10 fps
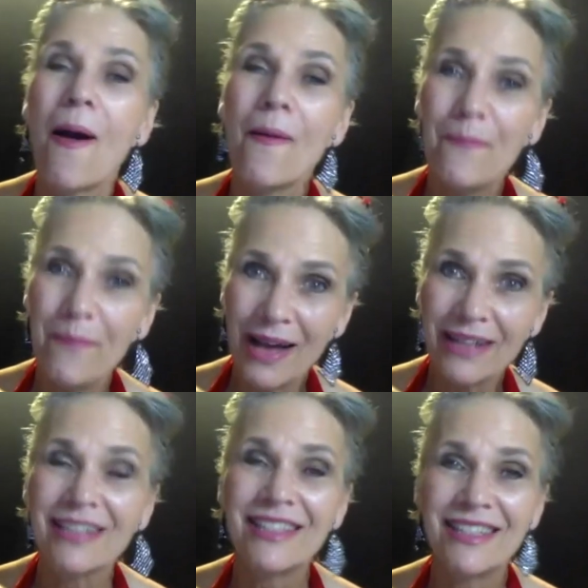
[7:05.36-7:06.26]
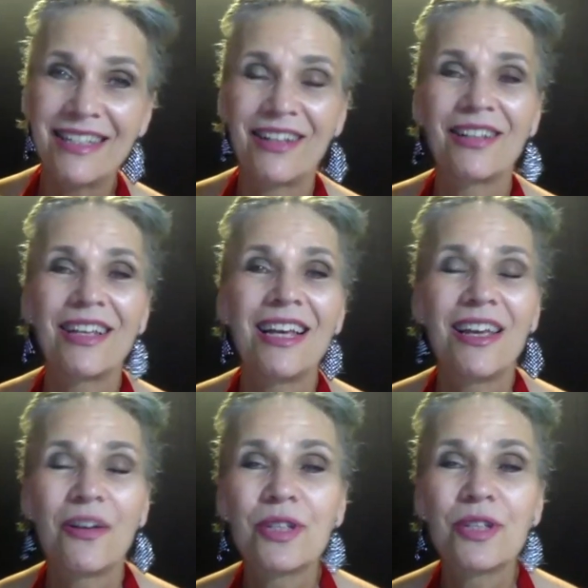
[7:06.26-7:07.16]
But still,
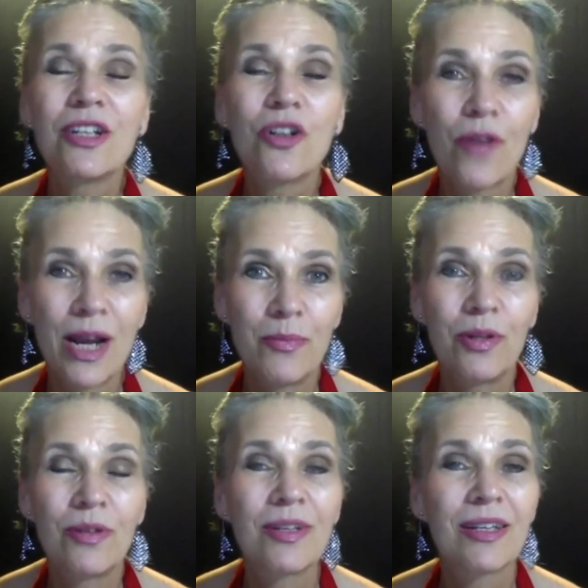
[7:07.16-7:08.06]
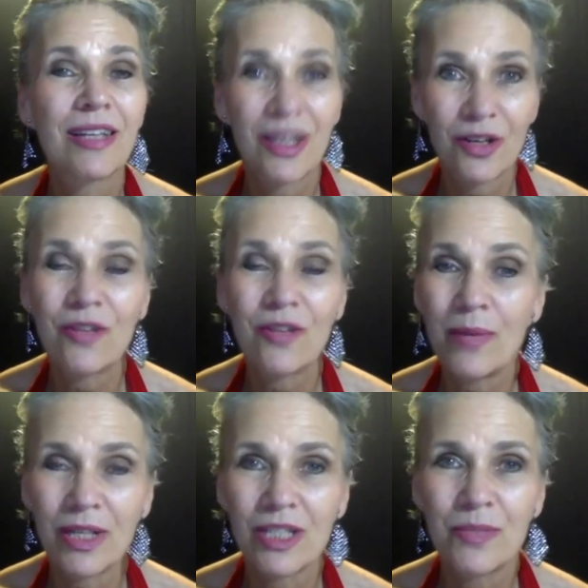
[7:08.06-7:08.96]
it was an incredible
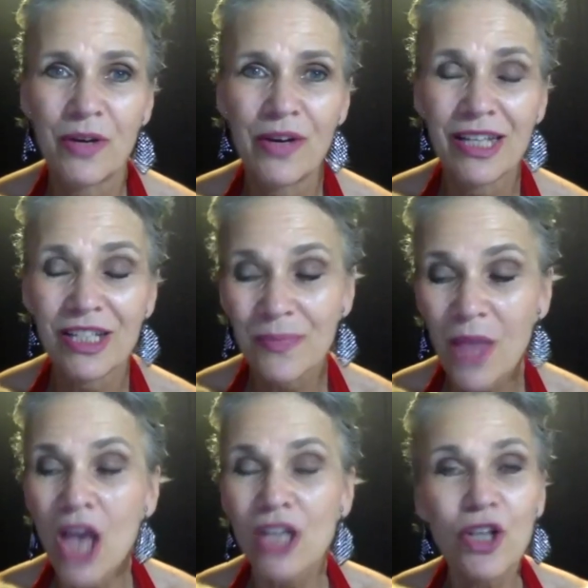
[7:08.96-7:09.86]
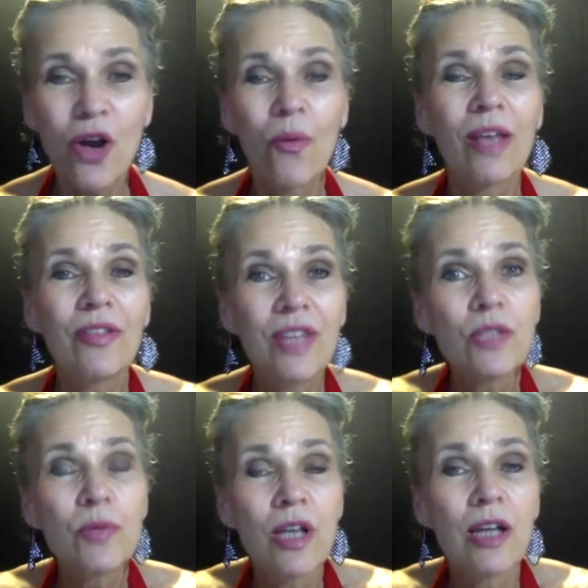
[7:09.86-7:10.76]
experience. So this
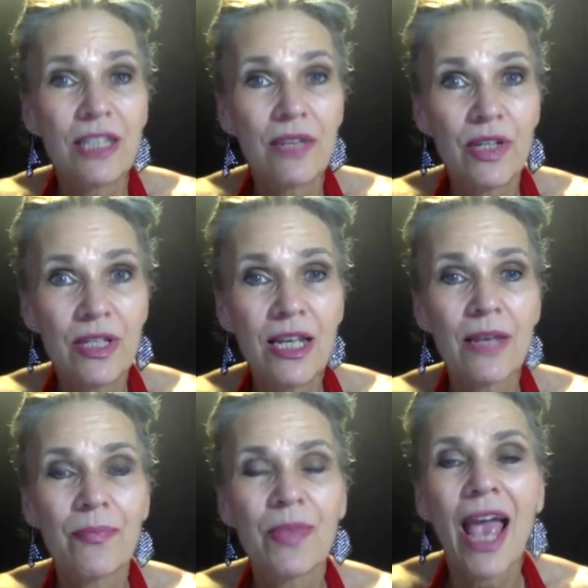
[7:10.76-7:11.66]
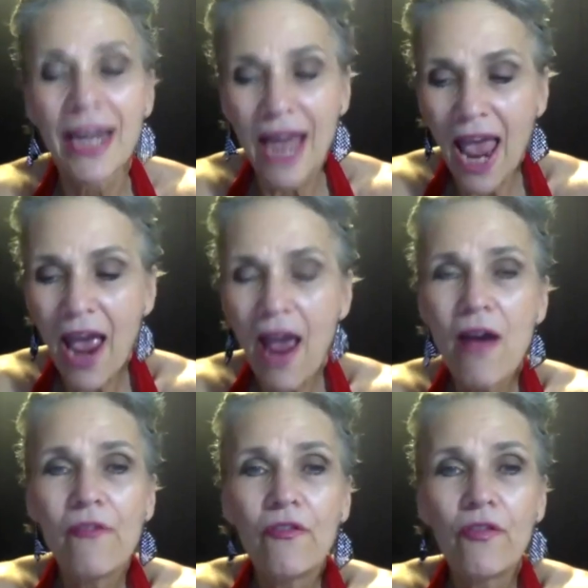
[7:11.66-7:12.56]
was on DVD, and
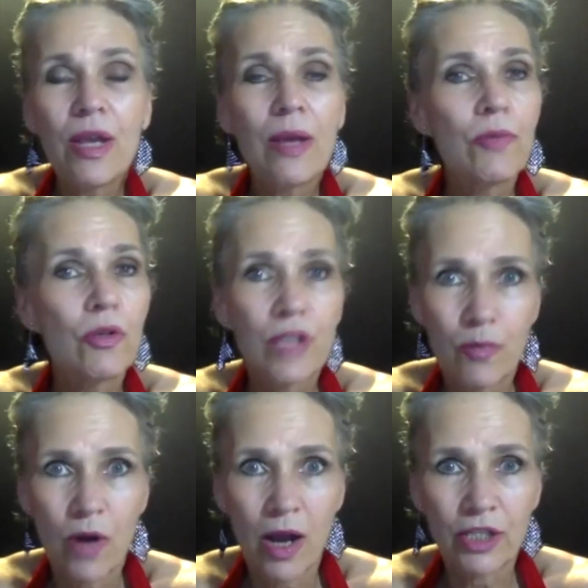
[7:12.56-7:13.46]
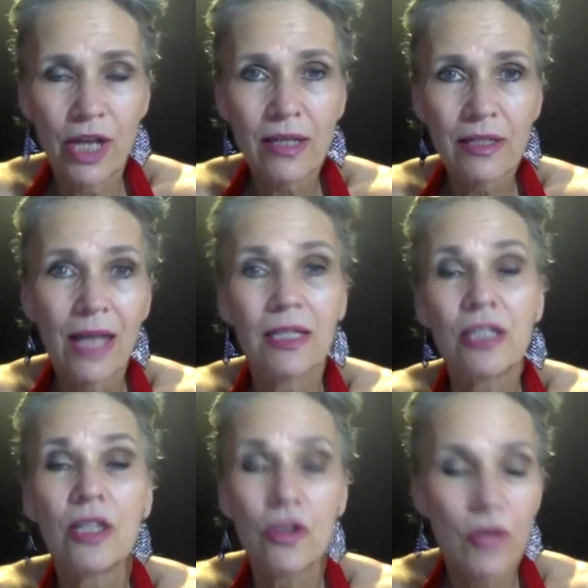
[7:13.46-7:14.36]
every music project, at least
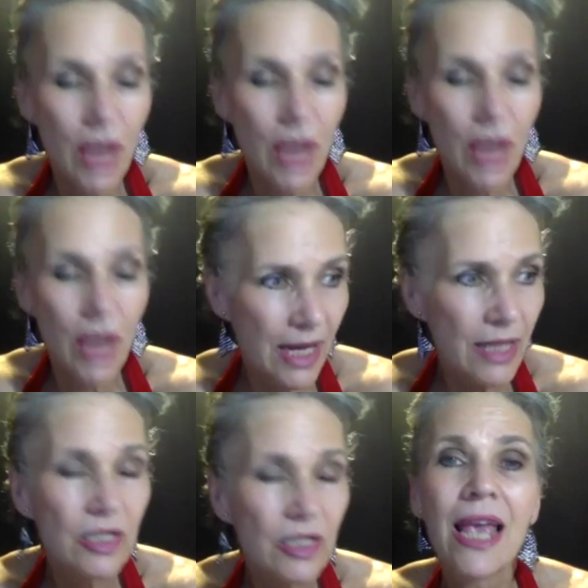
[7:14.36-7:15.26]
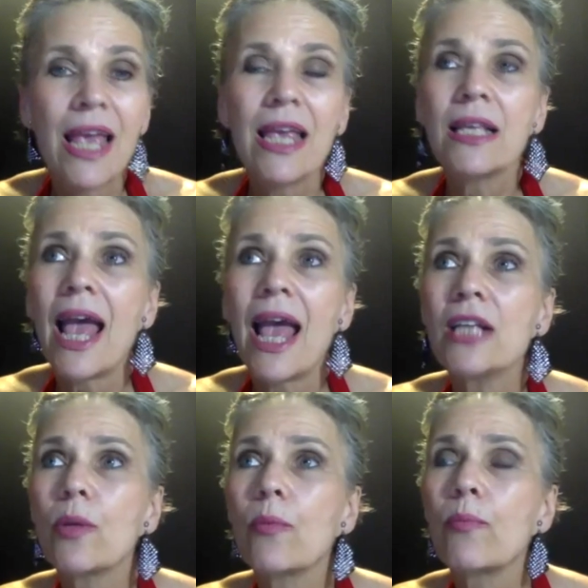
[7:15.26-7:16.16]
in the United States, it
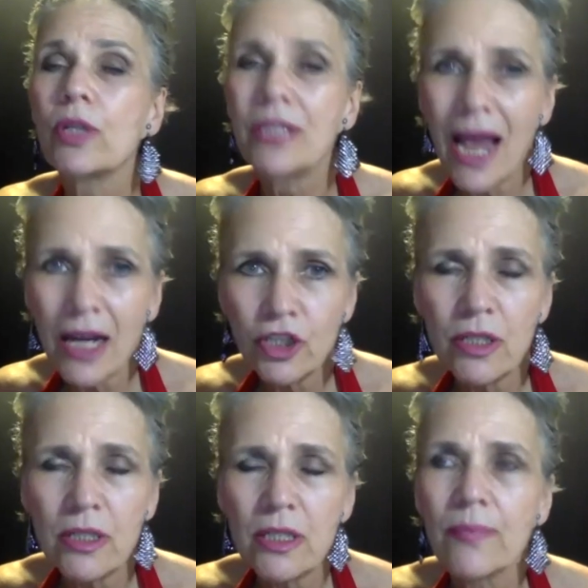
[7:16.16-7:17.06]
has protections,